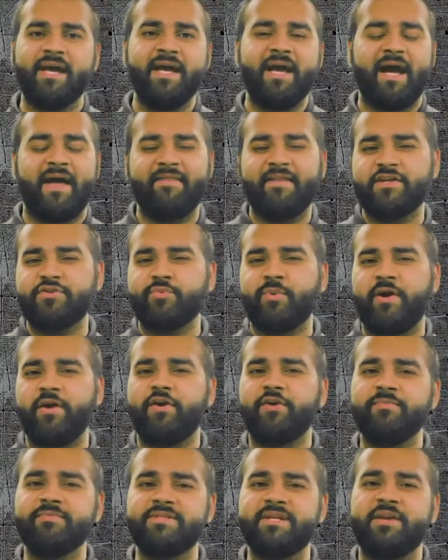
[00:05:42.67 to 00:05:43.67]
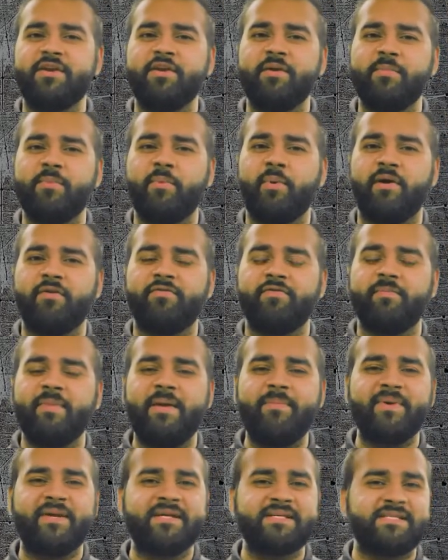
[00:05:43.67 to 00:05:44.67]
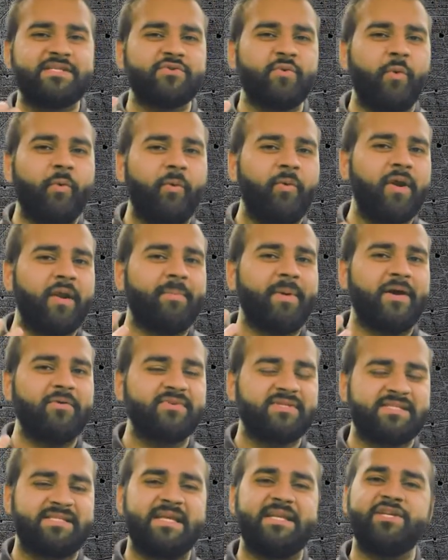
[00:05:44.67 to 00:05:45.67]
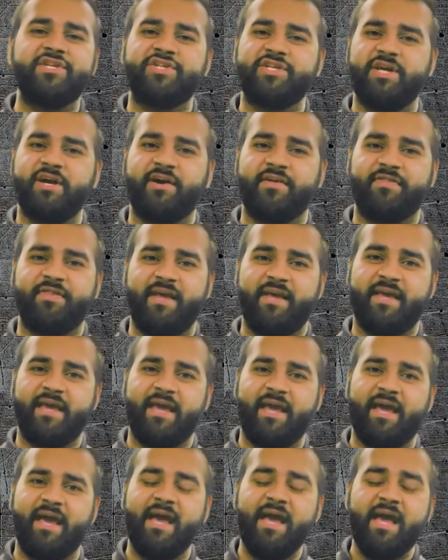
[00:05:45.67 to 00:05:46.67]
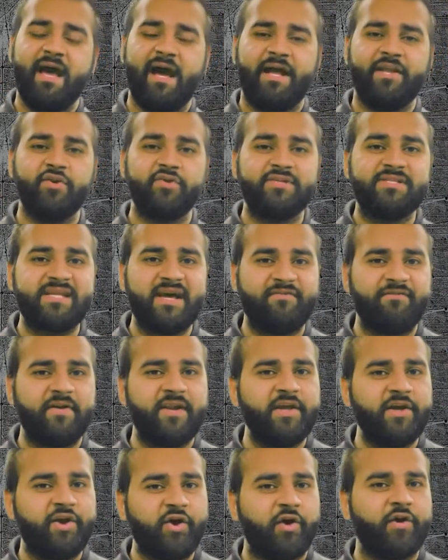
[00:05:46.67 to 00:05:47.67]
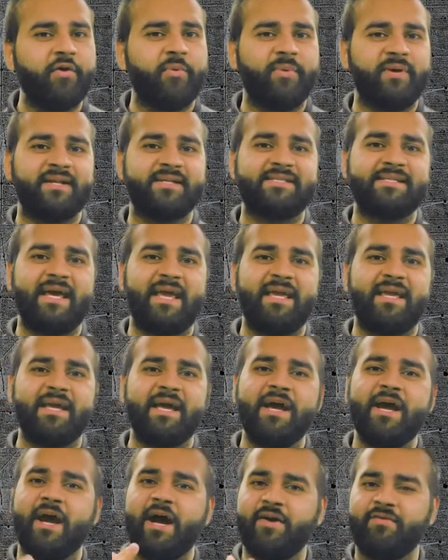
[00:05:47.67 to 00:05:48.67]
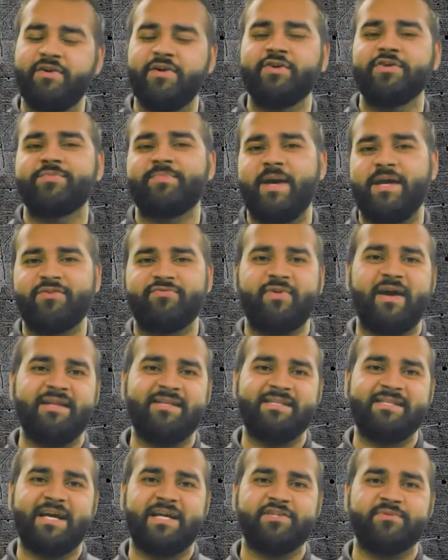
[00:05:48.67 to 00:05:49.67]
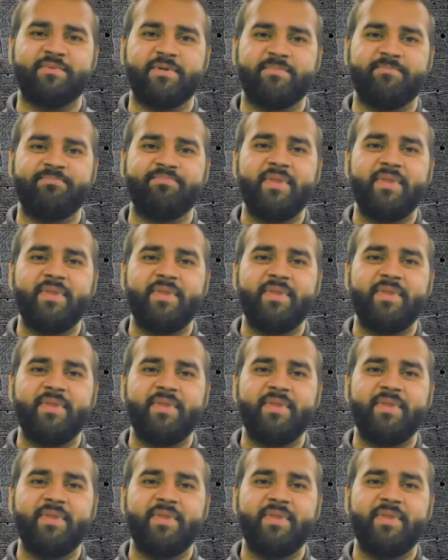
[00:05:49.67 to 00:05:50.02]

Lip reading: and that's why it comes in at number 1 for me, because it's all about synergy, I think, here, and you're definitely gonna want to take a real space raid detachment.